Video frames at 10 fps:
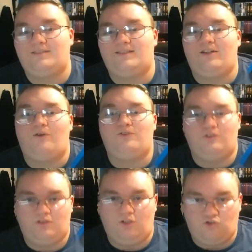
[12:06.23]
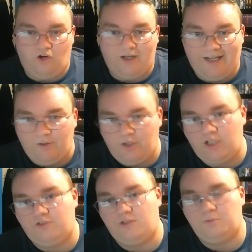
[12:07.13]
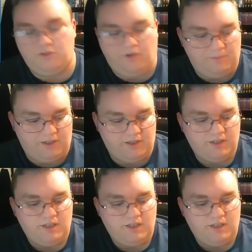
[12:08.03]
had to take it off because I was trying it out earlier in the Blu-ray player.